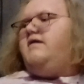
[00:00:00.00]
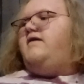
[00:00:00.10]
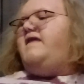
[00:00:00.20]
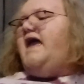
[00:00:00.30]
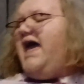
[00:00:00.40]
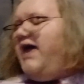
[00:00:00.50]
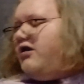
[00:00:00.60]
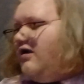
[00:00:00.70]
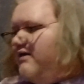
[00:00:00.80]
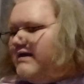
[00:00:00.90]
They had
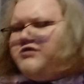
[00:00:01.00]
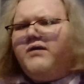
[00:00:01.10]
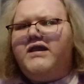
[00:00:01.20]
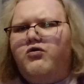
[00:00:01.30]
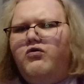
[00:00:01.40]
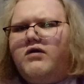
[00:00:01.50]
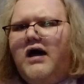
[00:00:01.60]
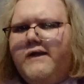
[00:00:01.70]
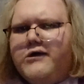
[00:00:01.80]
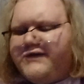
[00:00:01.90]
all of these really cool
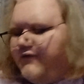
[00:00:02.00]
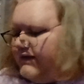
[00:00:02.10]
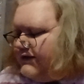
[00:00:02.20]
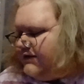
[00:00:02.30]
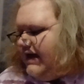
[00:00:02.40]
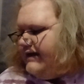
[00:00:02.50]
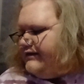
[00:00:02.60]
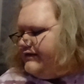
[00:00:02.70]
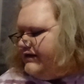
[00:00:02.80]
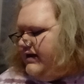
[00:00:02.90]
colors for these
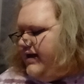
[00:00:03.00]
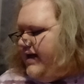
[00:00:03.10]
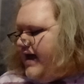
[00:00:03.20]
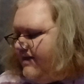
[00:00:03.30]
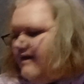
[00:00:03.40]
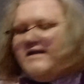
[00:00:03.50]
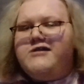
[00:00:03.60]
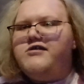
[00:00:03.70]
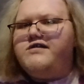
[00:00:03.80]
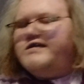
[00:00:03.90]
cases, and then they
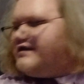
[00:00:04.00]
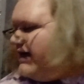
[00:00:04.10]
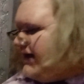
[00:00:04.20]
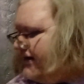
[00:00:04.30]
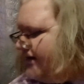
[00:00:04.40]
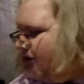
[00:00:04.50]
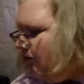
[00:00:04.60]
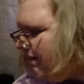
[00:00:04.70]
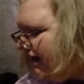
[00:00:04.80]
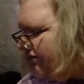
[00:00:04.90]
just decided to go
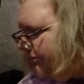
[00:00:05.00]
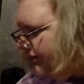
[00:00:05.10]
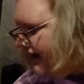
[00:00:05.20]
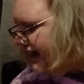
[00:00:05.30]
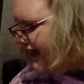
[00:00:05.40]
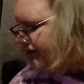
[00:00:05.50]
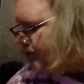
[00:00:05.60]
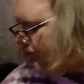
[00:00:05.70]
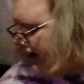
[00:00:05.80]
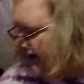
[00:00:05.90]
back to plain-ass
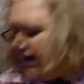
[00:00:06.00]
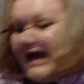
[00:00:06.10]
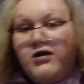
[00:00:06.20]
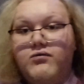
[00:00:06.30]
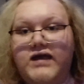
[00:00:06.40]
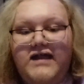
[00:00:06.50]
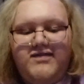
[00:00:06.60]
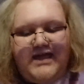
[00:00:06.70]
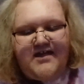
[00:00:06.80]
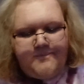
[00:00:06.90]
white. I don't get
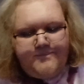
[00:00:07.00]
that.